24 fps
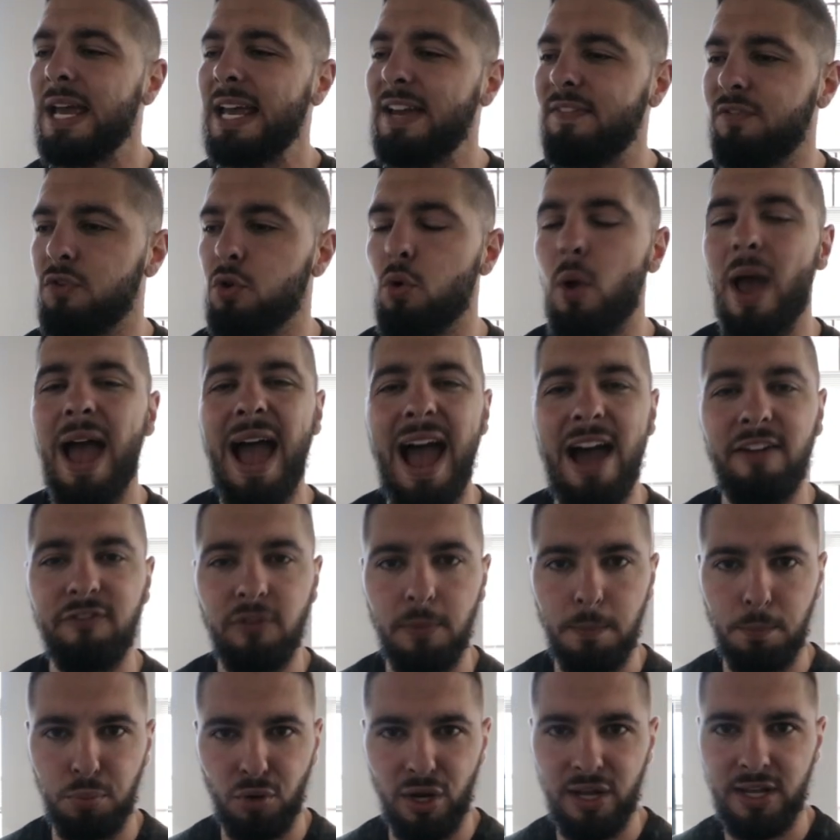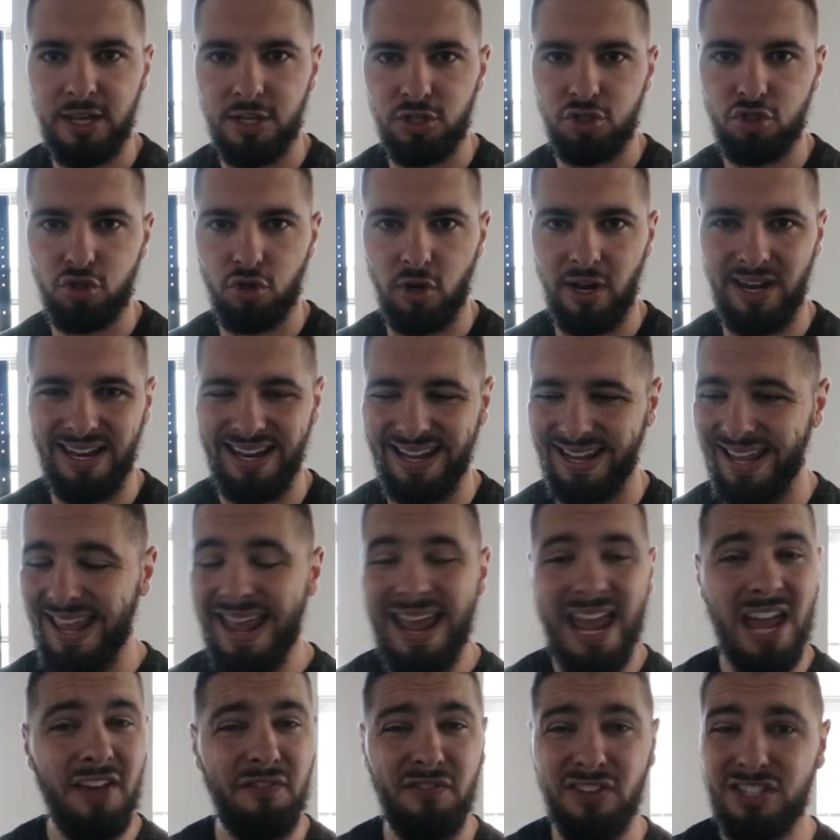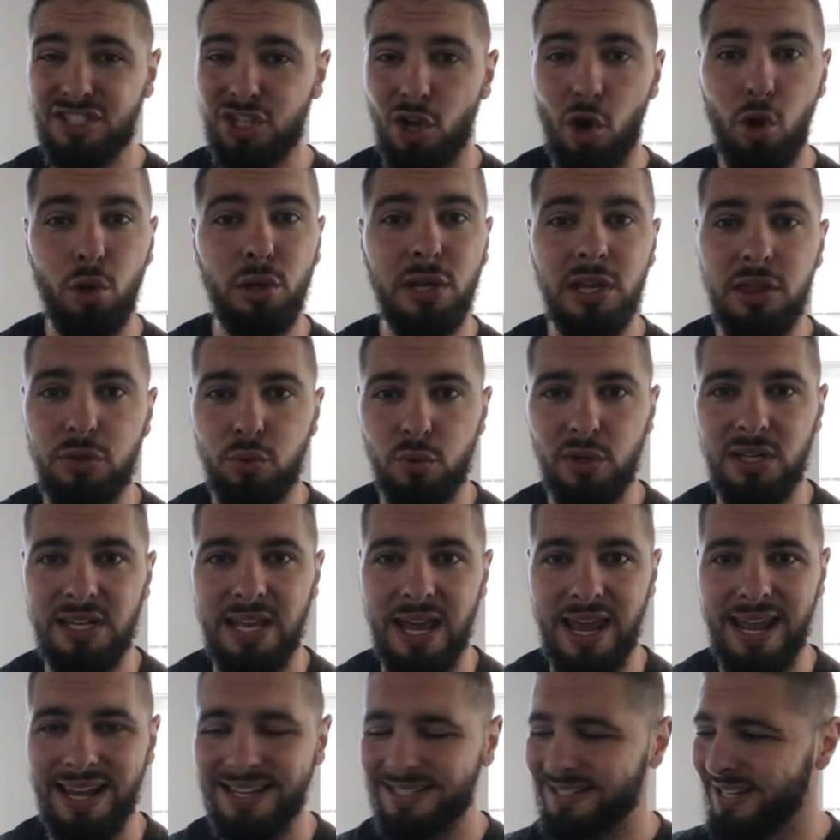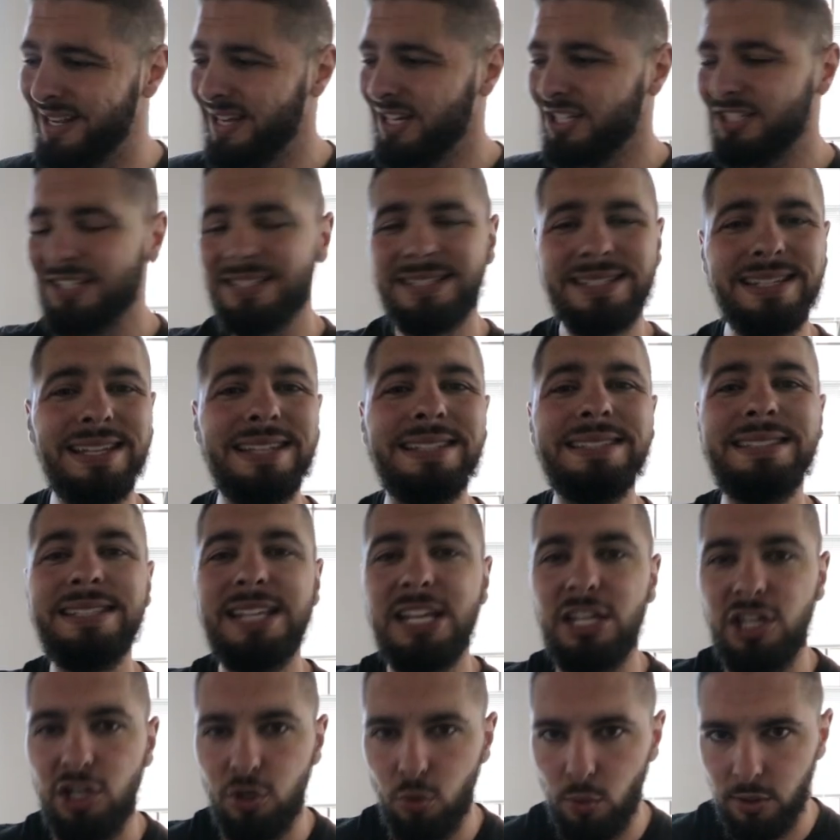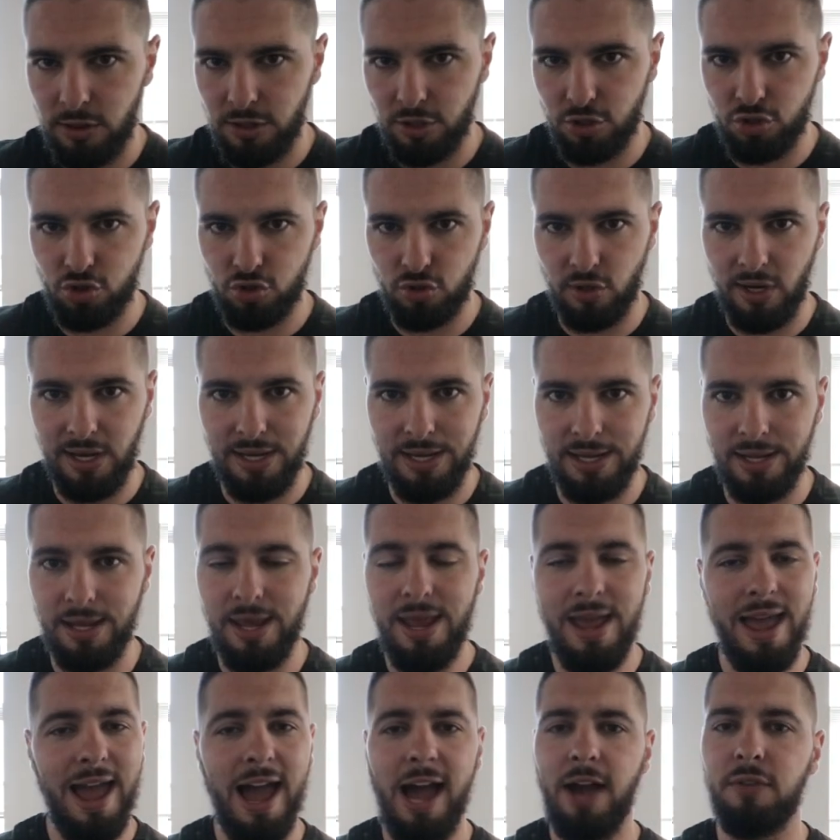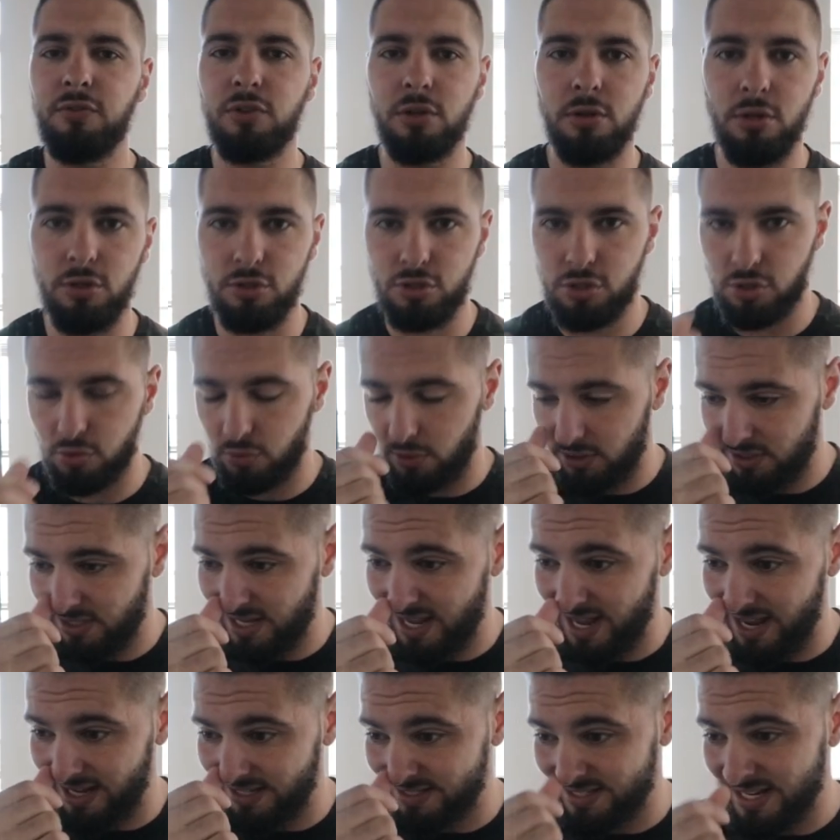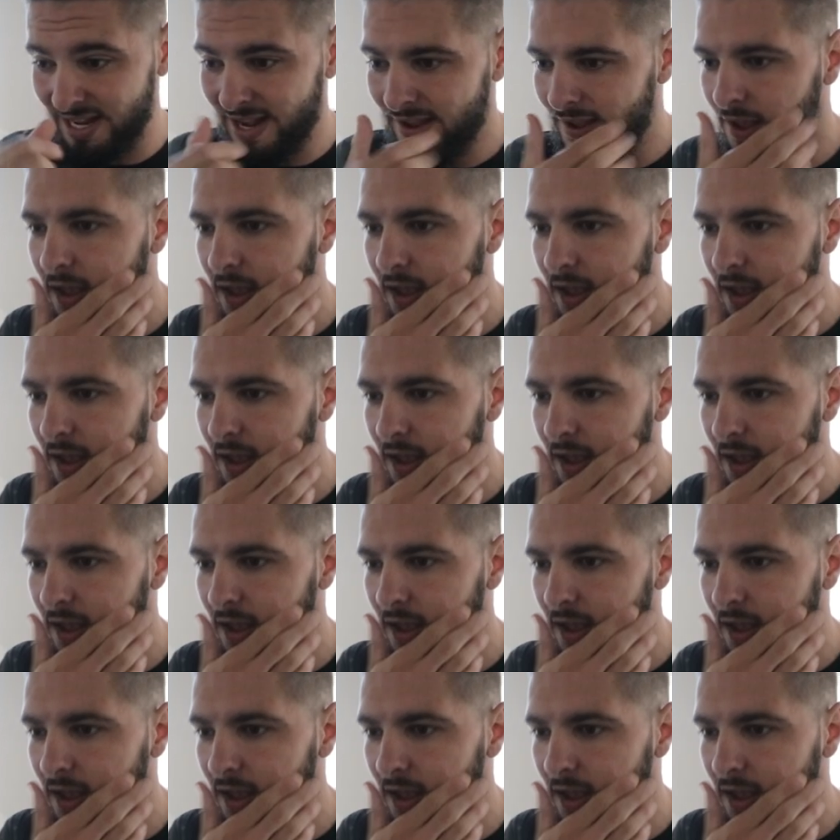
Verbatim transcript: If you have a break in training, if it's only 3 days, just continue with your training after those 3 days.